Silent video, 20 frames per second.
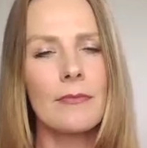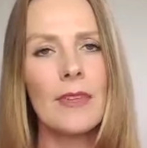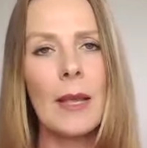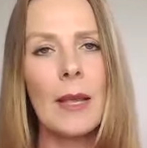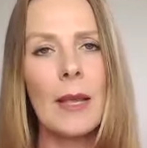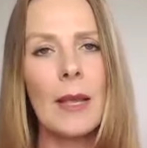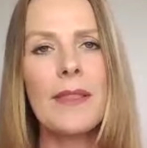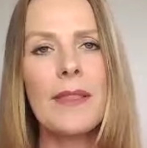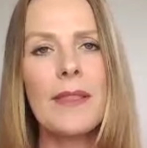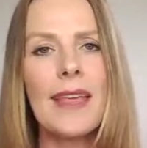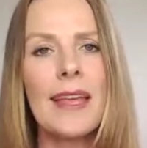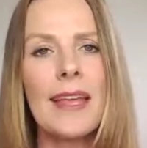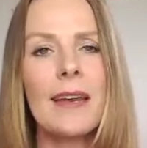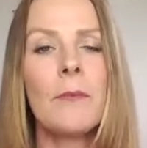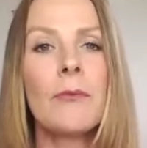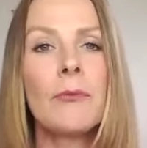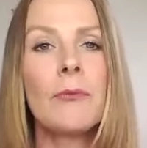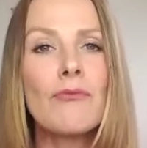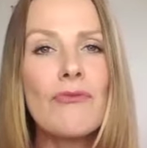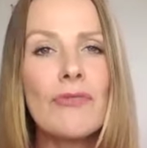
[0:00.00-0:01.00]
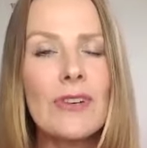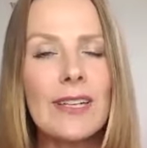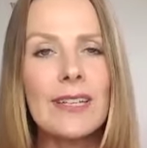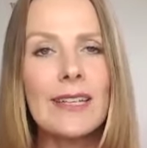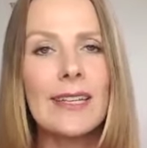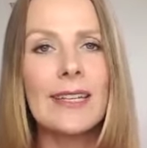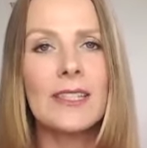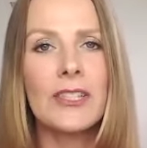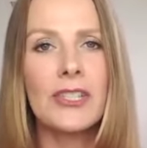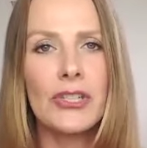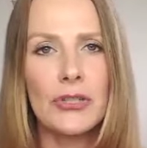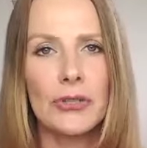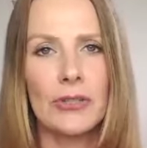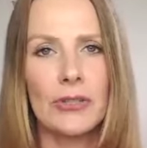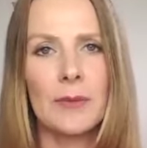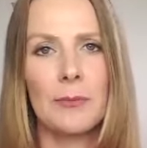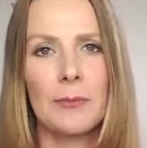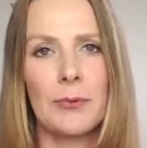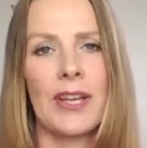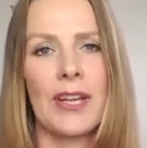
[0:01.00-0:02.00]
But then it really is
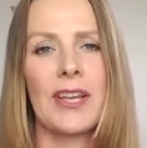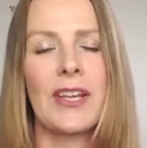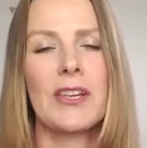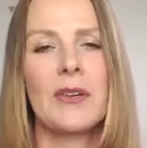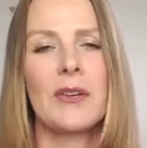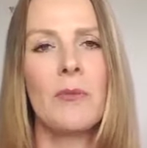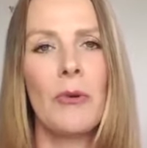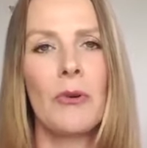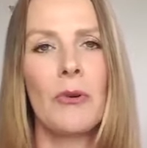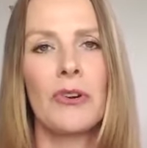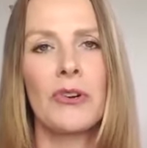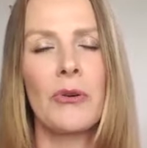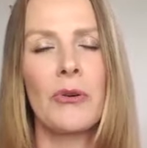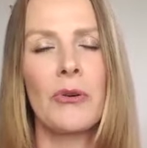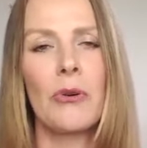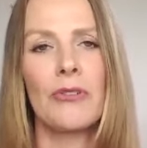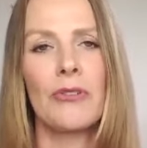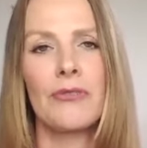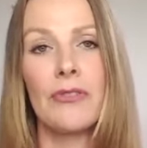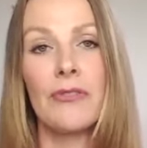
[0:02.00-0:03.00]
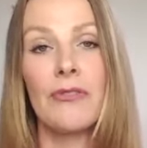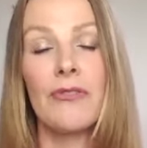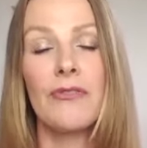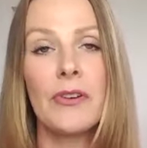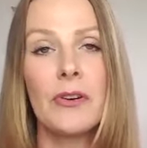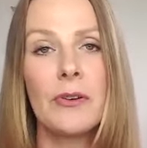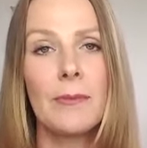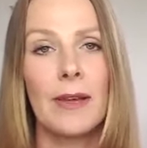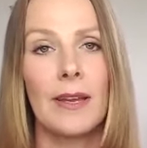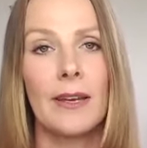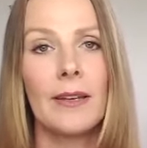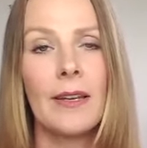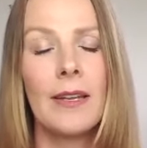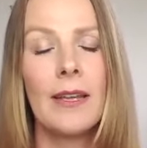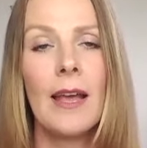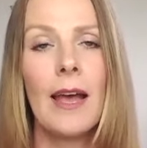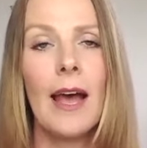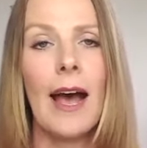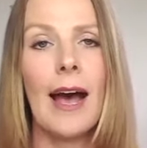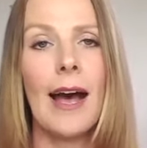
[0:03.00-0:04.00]
truly bringing you more core fulfillment
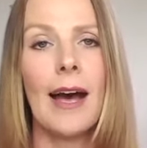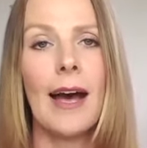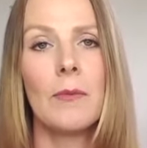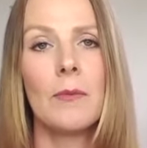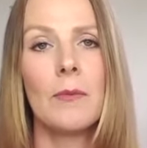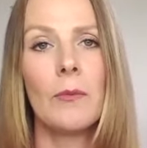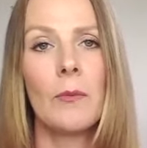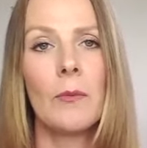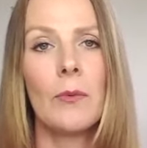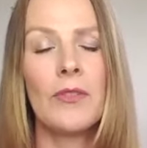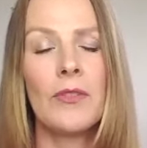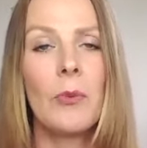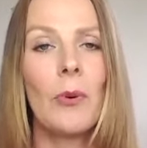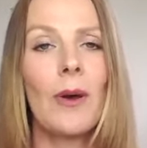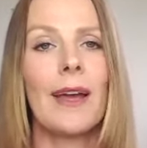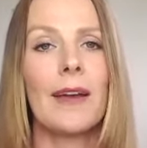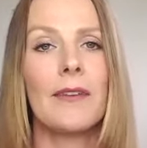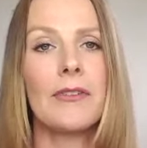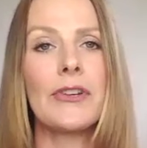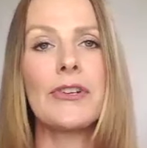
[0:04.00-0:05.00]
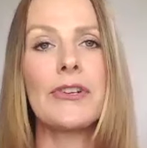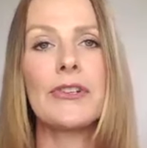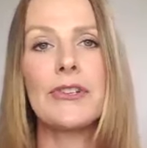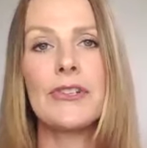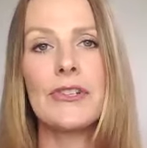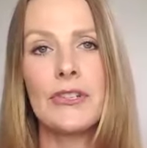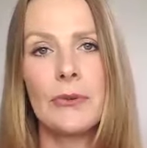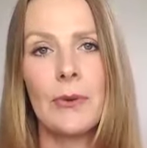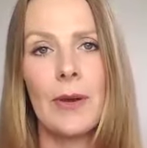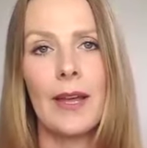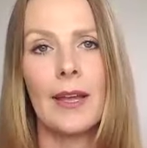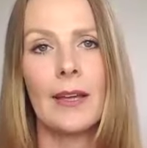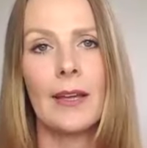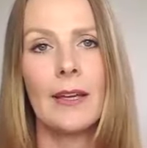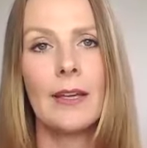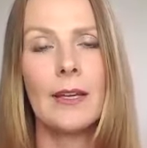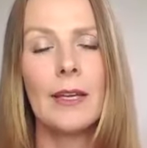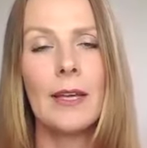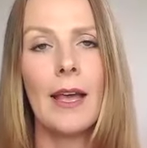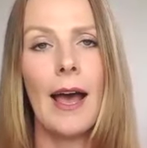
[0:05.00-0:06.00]
with whatever you're doing.
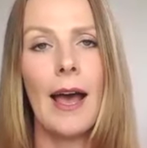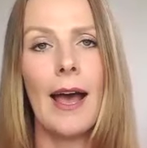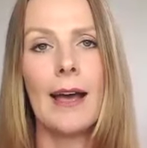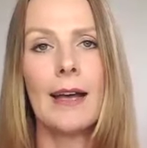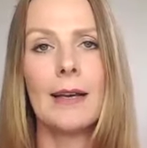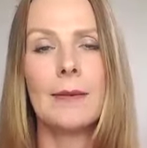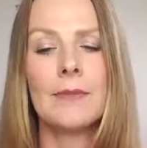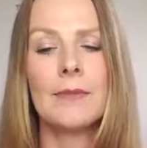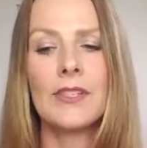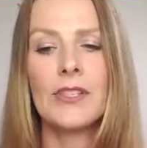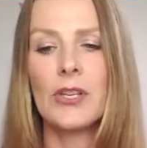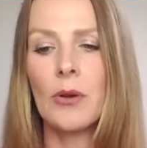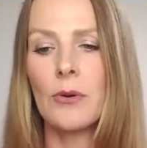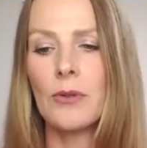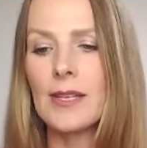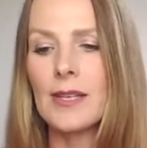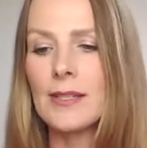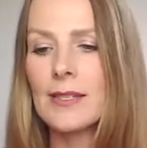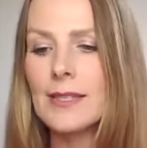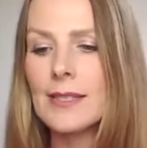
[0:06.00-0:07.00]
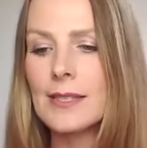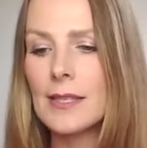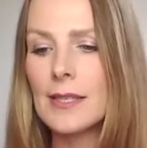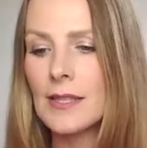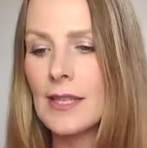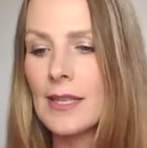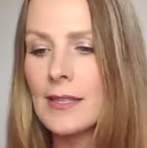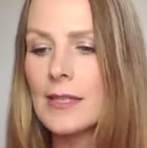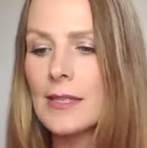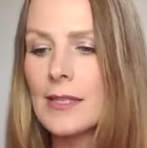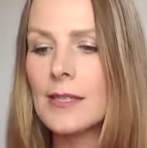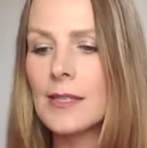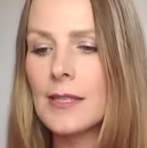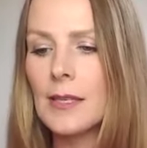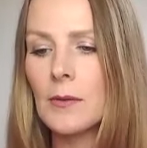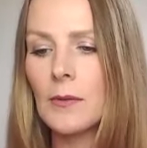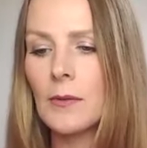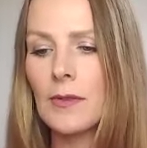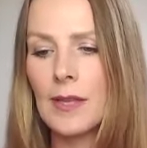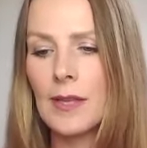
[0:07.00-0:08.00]
And so this is
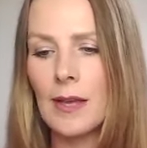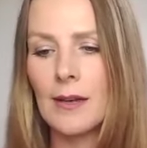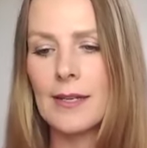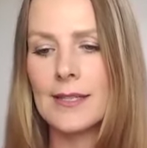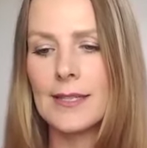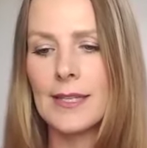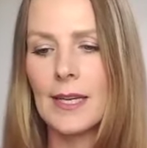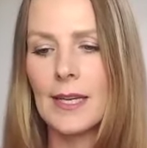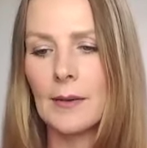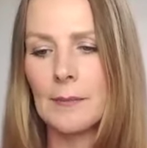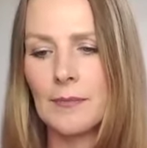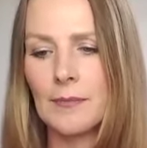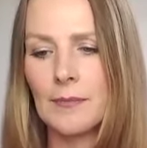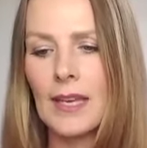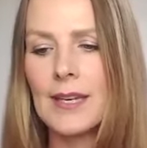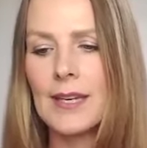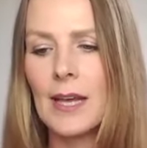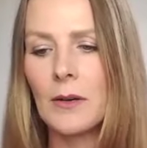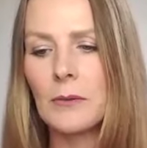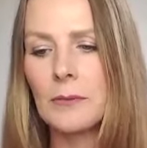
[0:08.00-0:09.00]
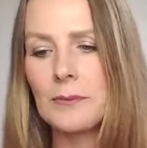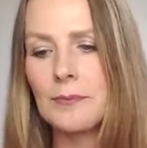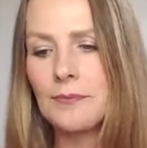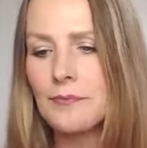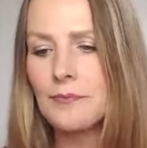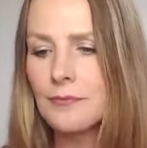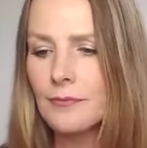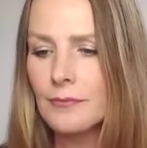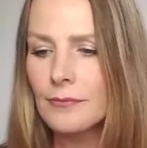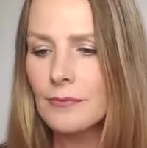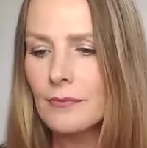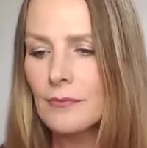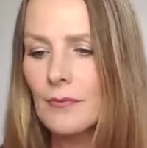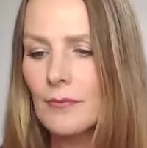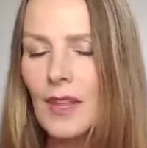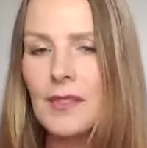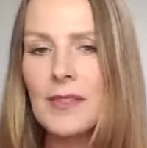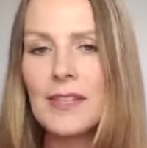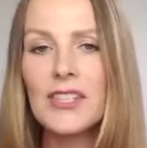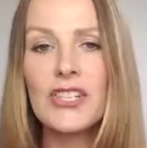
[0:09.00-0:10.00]
the idea. Now,
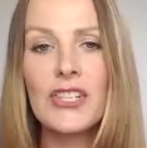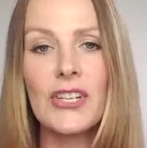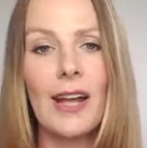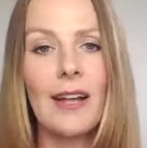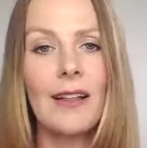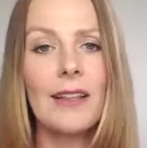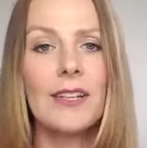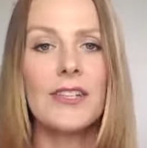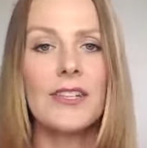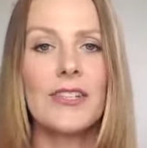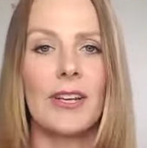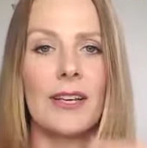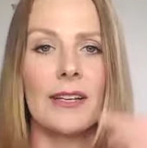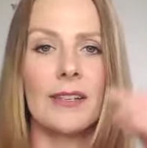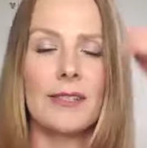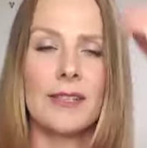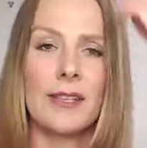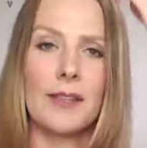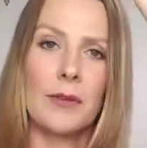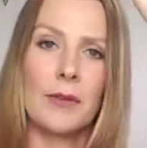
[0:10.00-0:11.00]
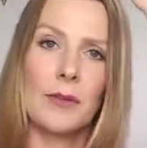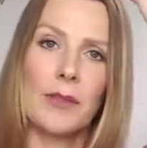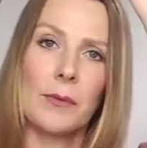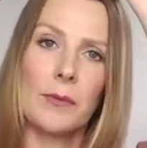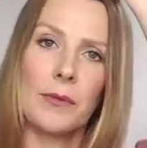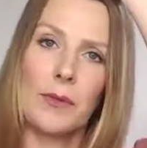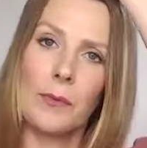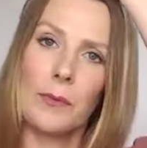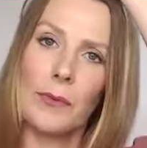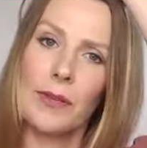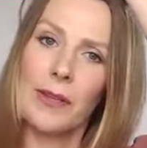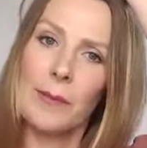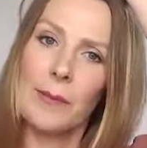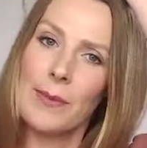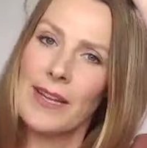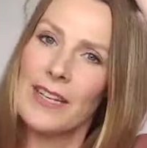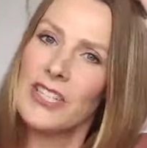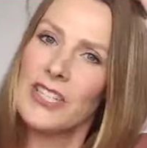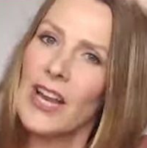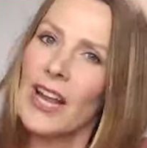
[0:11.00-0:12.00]
the challenge is, the really
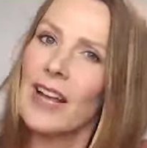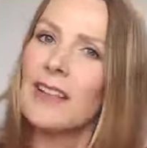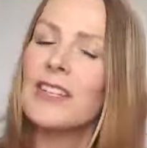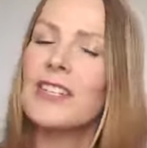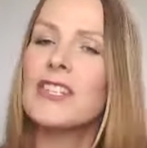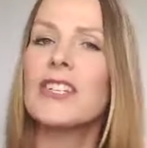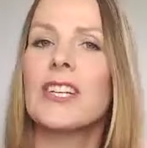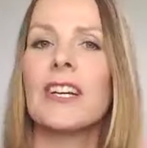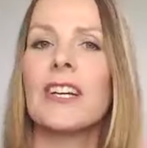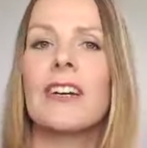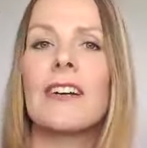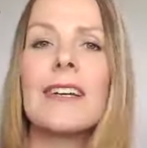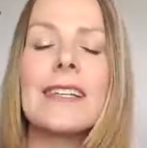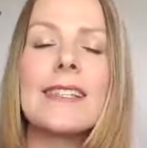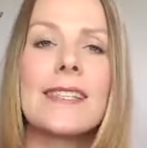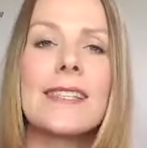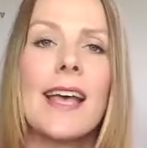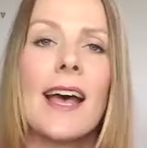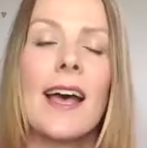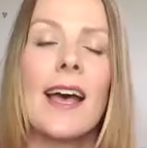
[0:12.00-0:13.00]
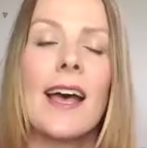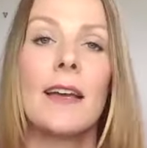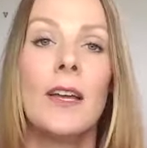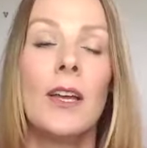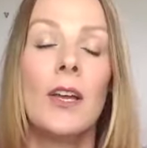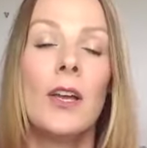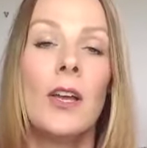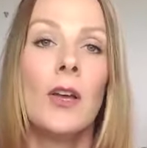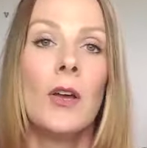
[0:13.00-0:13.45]
big challenge here is that